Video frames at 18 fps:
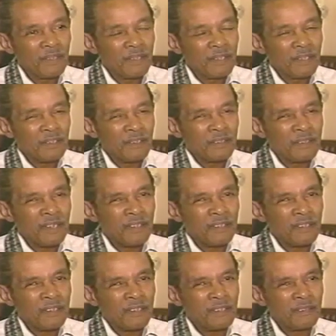Because I
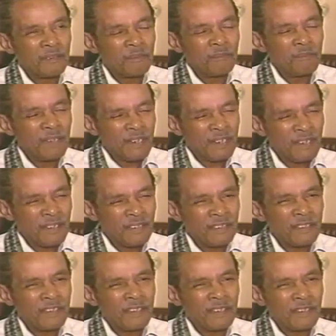think the main
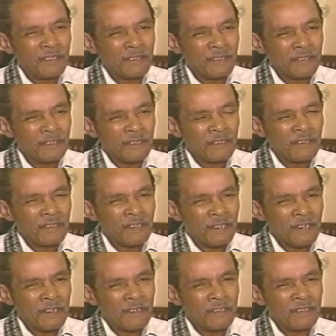thing,
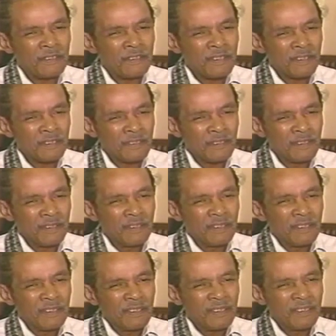Larry, is that
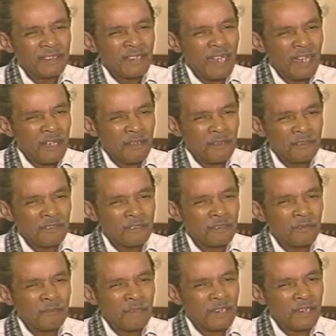sound is the
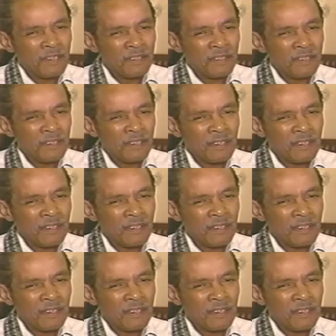main thing.